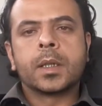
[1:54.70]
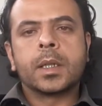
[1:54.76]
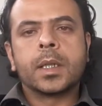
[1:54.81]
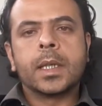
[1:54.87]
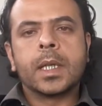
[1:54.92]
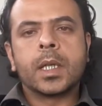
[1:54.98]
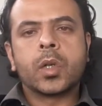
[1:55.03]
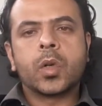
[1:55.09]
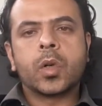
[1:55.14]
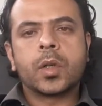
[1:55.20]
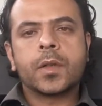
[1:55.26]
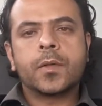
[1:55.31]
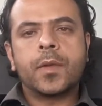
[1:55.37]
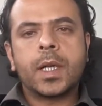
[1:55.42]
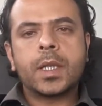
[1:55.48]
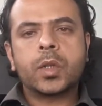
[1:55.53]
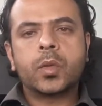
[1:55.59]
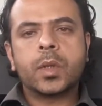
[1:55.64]
the
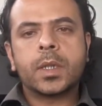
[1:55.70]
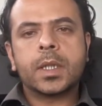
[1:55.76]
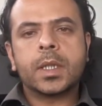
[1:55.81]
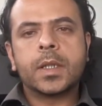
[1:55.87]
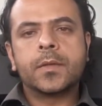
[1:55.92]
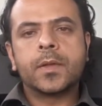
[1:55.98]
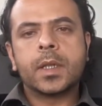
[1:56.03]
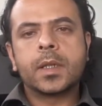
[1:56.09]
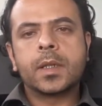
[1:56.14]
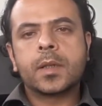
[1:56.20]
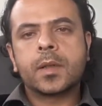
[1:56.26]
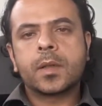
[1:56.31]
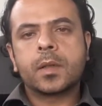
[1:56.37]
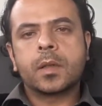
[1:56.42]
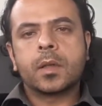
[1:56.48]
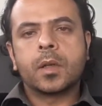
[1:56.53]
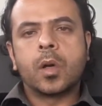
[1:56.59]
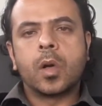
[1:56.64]
cardiovascular
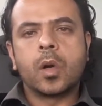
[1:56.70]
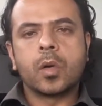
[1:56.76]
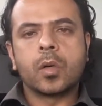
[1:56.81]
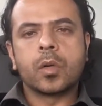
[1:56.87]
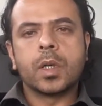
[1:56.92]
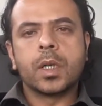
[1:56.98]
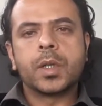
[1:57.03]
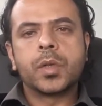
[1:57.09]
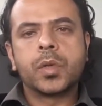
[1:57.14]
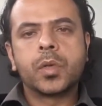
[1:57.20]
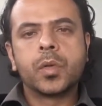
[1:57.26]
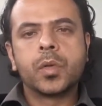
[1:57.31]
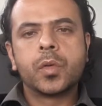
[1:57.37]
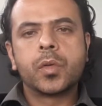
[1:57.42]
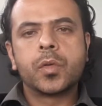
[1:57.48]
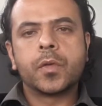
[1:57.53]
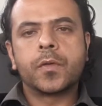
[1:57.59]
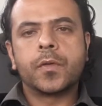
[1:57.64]
events are
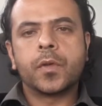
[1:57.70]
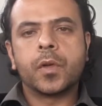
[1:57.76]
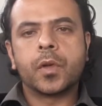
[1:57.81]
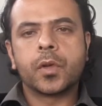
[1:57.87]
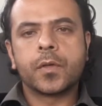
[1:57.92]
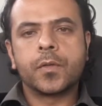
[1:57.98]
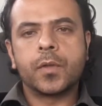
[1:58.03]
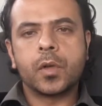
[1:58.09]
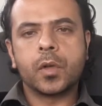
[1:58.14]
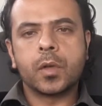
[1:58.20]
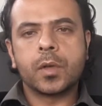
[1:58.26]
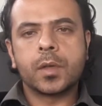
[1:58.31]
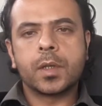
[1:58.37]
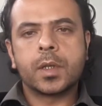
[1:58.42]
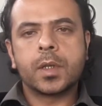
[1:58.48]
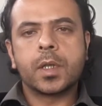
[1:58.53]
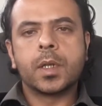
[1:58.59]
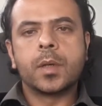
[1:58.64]
2 to 4
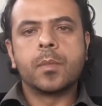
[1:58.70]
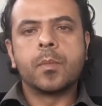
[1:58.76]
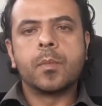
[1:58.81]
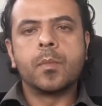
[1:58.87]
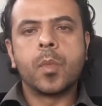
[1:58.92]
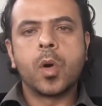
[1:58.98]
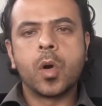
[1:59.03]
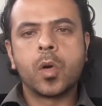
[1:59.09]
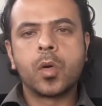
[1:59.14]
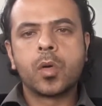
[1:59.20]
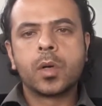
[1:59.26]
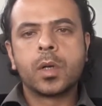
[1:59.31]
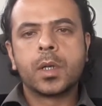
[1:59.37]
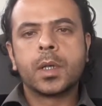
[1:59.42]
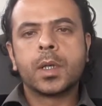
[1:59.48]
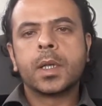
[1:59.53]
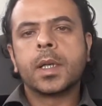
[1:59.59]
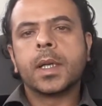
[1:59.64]
folds more
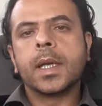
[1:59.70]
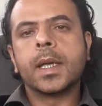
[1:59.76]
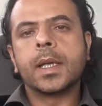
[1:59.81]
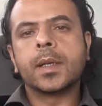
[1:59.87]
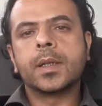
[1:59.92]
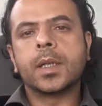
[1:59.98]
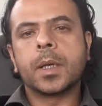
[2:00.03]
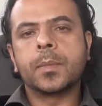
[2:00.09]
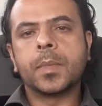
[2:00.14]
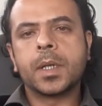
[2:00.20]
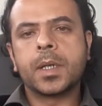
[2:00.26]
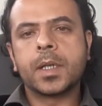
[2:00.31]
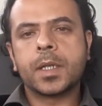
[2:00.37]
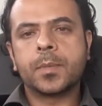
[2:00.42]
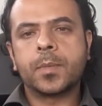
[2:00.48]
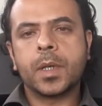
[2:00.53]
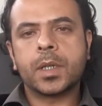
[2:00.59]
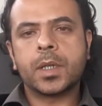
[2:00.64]
in
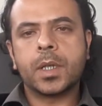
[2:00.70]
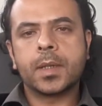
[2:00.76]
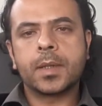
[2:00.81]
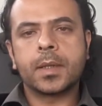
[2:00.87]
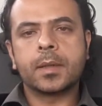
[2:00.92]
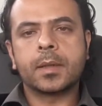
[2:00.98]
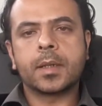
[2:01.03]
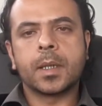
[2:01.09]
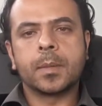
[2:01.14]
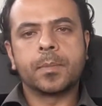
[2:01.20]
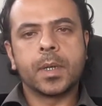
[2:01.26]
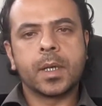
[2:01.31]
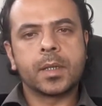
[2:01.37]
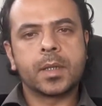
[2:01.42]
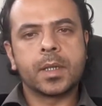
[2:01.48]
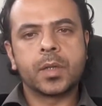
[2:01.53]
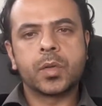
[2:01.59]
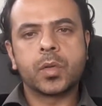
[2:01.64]
diabetes patients in
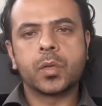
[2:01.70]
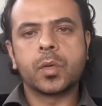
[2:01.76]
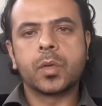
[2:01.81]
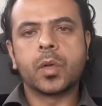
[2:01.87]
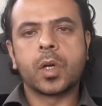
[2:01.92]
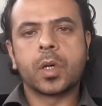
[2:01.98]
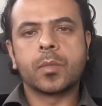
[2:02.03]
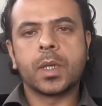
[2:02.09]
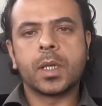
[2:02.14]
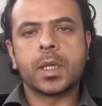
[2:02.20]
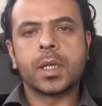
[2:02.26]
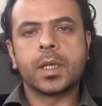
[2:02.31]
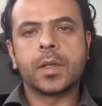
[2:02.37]
comparison to normal